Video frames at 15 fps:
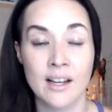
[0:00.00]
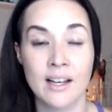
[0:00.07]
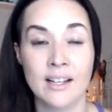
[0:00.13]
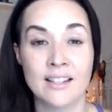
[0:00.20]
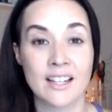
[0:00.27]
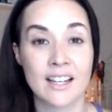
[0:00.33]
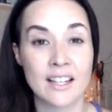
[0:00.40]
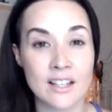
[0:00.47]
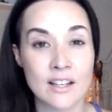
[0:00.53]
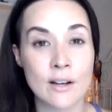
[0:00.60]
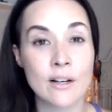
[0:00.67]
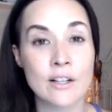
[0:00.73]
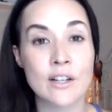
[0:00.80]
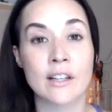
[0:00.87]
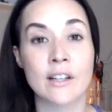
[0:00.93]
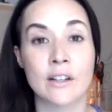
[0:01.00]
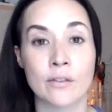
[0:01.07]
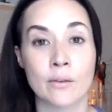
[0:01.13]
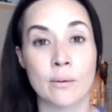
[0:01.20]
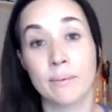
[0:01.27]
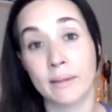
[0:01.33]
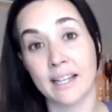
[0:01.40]
to get to know each other from
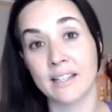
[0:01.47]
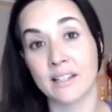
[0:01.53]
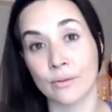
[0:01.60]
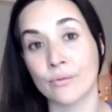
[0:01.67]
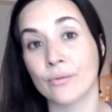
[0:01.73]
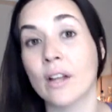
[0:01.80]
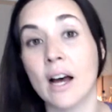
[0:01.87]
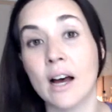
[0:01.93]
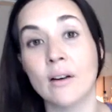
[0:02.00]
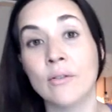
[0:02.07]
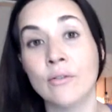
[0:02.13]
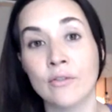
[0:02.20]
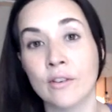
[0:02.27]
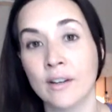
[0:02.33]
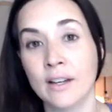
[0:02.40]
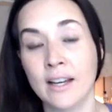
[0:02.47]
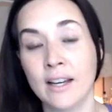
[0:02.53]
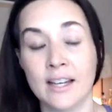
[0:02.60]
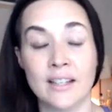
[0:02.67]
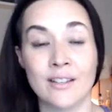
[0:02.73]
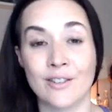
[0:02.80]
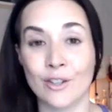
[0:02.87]
a place of love
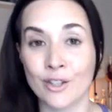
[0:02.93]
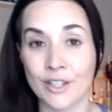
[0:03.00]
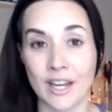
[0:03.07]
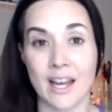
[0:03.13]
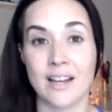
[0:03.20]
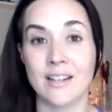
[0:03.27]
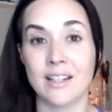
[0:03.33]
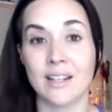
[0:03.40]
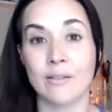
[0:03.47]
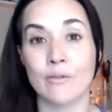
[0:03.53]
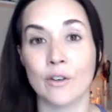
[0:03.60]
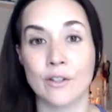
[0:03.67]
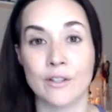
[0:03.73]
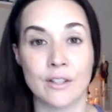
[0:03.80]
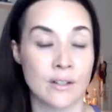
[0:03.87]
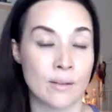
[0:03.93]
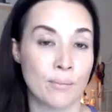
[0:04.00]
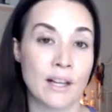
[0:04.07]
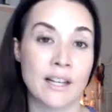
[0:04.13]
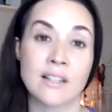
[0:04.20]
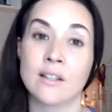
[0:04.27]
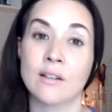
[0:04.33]
and understanding versus a
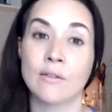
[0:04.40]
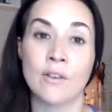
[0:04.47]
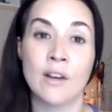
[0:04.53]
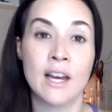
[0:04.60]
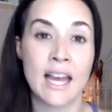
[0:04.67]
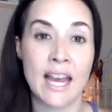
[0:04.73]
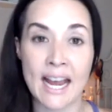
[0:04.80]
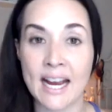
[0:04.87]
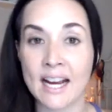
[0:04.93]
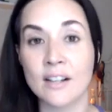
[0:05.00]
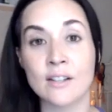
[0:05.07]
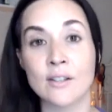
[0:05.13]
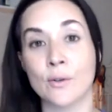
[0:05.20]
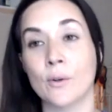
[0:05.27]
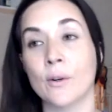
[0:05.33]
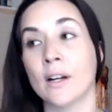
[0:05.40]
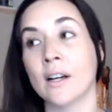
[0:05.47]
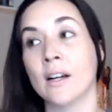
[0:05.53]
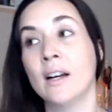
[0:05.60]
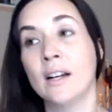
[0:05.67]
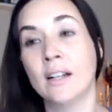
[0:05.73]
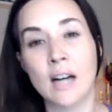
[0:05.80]
place of hate or
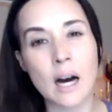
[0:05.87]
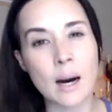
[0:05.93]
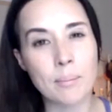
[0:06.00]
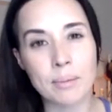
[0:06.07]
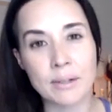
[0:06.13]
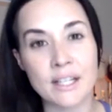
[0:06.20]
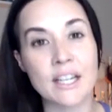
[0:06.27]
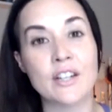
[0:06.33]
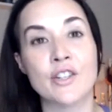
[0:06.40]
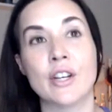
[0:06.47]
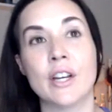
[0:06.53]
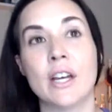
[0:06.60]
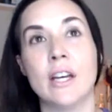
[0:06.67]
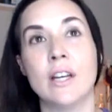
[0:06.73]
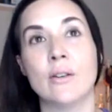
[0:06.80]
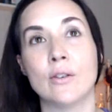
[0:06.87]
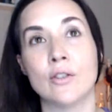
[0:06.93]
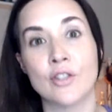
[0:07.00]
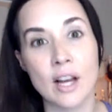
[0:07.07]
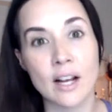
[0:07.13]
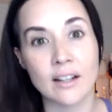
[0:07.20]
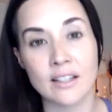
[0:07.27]
competition or
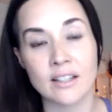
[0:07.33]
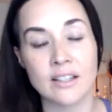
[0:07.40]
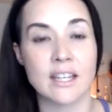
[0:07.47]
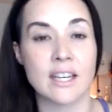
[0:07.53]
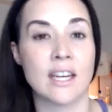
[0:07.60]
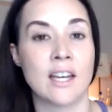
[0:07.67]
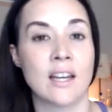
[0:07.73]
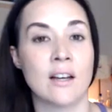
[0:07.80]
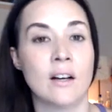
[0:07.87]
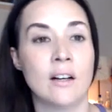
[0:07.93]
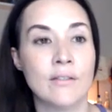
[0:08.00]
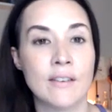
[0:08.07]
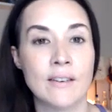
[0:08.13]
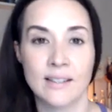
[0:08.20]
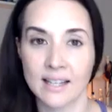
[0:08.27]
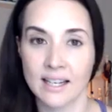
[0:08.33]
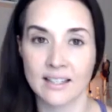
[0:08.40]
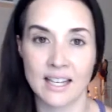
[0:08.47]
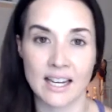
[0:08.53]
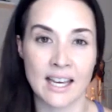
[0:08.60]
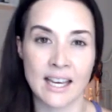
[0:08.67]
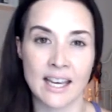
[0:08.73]
jealousy all these things
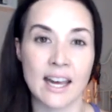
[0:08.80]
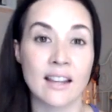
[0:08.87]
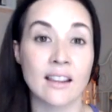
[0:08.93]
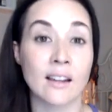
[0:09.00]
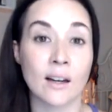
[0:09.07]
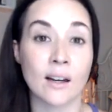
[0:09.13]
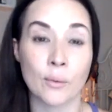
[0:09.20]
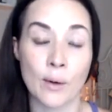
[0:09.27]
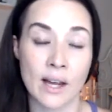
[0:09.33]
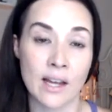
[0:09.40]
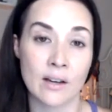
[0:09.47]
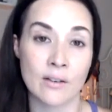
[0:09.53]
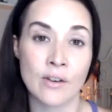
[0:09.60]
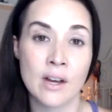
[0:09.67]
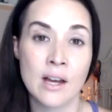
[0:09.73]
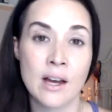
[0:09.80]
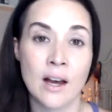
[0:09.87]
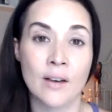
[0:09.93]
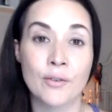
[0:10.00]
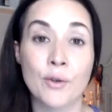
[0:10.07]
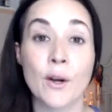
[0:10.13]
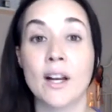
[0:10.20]
that can get in our way of
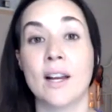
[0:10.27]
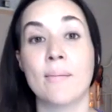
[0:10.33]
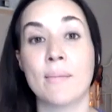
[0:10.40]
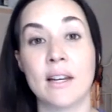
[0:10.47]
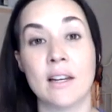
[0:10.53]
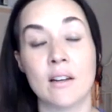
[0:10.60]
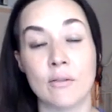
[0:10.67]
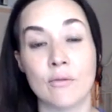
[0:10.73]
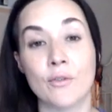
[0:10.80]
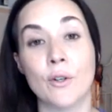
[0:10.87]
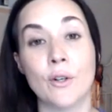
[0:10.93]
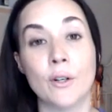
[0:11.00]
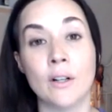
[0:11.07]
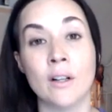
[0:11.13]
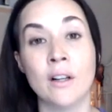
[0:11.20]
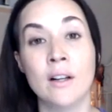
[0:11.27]
of creating meaningful